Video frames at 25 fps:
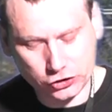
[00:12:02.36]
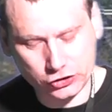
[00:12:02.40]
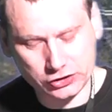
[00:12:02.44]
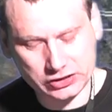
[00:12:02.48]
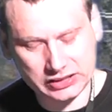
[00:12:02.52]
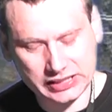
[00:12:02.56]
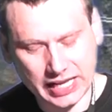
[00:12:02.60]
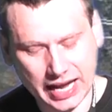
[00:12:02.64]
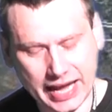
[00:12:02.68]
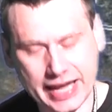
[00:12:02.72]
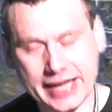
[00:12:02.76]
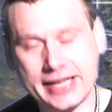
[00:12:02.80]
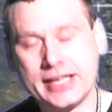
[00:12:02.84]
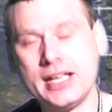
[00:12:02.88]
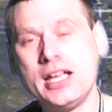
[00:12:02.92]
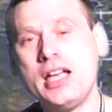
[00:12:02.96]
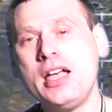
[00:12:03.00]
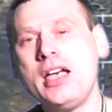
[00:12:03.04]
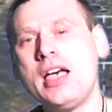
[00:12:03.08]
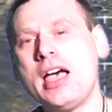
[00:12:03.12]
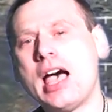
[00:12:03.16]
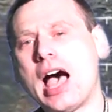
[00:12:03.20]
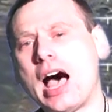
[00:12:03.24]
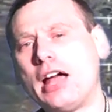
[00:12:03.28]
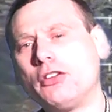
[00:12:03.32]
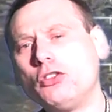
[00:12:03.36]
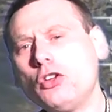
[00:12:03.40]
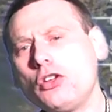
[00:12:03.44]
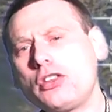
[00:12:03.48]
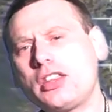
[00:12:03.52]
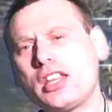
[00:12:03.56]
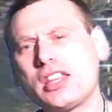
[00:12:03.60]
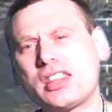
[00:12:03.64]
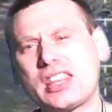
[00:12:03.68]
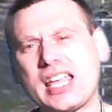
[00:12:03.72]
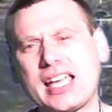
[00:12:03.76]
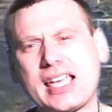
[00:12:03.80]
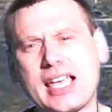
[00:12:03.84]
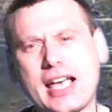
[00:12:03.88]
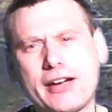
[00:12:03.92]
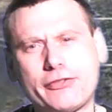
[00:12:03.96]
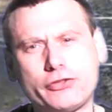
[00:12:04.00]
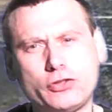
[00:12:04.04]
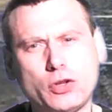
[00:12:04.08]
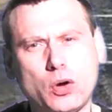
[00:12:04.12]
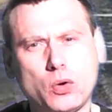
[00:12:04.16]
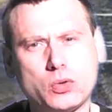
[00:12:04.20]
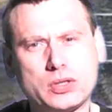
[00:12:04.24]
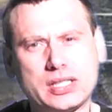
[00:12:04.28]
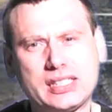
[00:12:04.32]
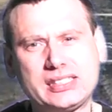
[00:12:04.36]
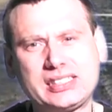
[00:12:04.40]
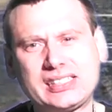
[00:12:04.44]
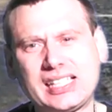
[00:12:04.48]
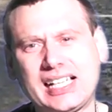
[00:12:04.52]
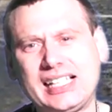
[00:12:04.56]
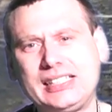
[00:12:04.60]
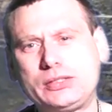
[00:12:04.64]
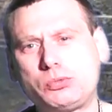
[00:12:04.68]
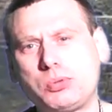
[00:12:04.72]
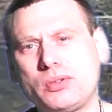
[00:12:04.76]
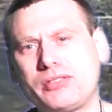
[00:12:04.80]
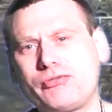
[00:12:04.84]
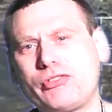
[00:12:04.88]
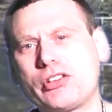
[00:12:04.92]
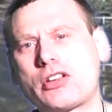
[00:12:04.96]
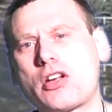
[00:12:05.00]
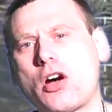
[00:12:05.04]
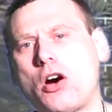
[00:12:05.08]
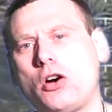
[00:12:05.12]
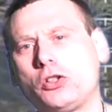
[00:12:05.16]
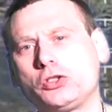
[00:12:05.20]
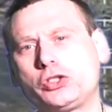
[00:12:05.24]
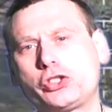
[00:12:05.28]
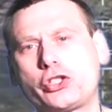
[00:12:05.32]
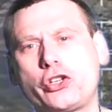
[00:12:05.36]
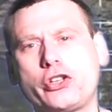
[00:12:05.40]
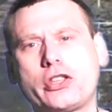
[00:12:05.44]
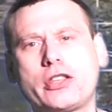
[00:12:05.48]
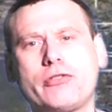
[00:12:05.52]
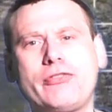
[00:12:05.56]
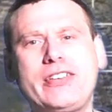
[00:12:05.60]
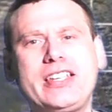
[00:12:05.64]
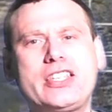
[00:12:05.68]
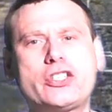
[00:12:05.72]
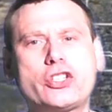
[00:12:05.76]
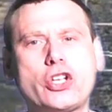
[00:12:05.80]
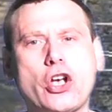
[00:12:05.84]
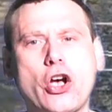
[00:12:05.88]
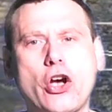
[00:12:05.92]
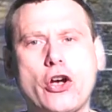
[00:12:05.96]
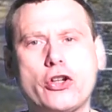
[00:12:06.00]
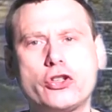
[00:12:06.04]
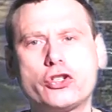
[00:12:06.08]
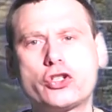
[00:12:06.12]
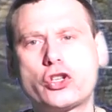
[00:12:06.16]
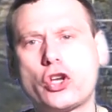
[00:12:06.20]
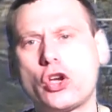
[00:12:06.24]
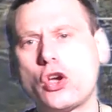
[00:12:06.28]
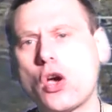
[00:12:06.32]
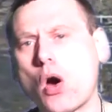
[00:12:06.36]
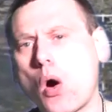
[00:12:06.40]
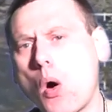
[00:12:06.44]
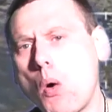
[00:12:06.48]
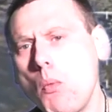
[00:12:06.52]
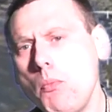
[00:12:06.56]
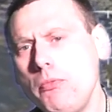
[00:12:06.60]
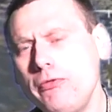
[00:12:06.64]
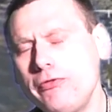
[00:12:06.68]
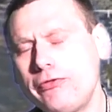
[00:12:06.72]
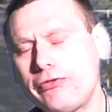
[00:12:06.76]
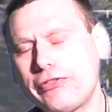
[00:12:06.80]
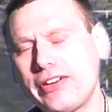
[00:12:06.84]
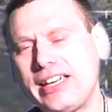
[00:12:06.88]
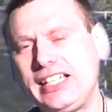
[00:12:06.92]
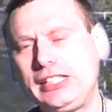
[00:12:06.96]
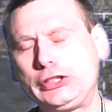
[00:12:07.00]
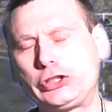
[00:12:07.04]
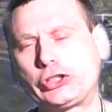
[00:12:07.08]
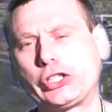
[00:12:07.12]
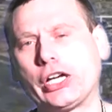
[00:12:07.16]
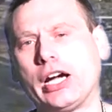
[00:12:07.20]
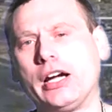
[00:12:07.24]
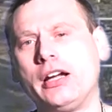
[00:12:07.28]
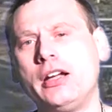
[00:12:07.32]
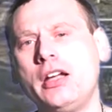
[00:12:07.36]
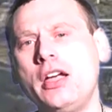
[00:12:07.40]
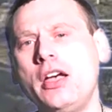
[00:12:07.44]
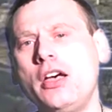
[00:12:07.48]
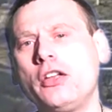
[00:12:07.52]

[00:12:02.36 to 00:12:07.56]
to say. Another thing I've noticed is with regards to the return to home feature.